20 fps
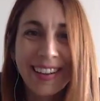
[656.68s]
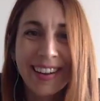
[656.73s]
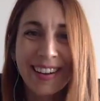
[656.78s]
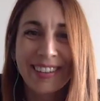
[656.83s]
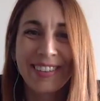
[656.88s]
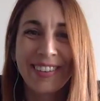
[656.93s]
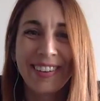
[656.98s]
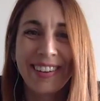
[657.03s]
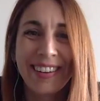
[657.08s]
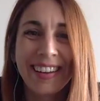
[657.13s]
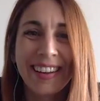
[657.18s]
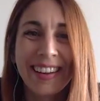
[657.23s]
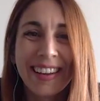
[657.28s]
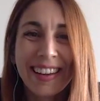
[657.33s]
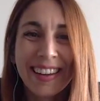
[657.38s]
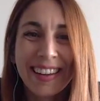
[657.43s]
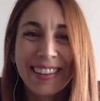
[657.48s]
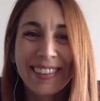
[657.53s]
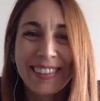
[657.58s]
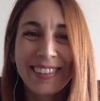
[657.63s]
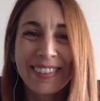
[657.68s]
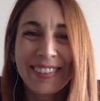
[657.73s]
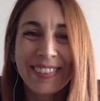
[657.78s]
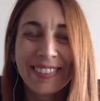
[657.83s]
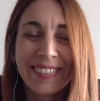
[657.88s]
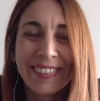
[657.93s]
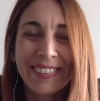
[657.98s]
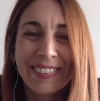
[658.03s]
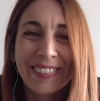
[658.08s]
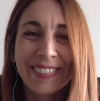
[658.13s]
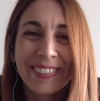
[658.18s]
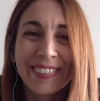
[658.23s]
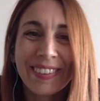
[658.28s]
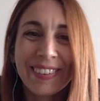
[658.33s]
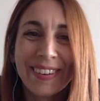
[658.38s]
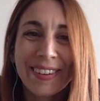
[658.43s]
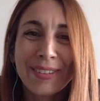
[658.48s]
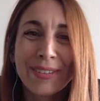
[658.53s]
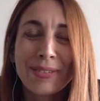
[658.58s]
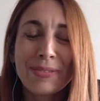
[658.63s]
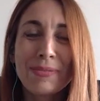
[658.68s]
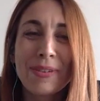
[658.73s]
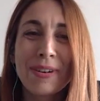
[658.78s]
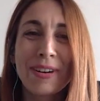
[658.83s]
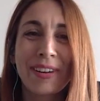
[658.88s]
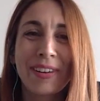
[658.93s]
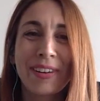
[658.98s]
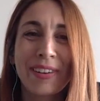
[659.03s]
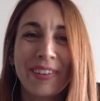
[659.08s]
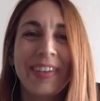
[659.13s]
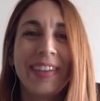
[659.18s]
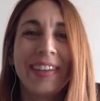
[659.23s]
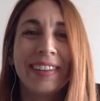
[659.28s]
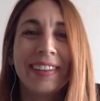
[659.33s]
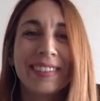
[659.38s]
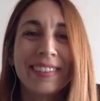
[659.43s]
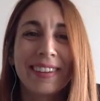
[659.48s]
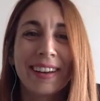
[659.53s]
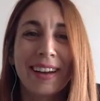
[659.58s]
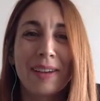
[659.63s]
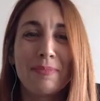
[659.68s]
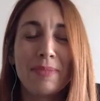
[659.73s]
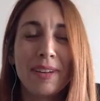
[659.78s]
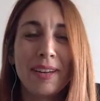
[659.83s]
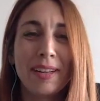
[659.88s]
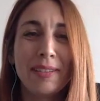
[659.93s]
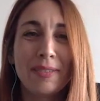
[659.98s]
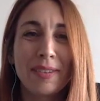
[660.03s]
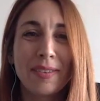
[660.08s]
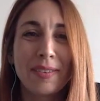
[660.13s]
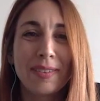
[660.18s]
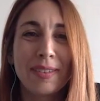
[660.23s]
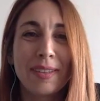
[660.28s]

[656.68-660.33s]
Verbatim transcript: actually to to work on it i believe is,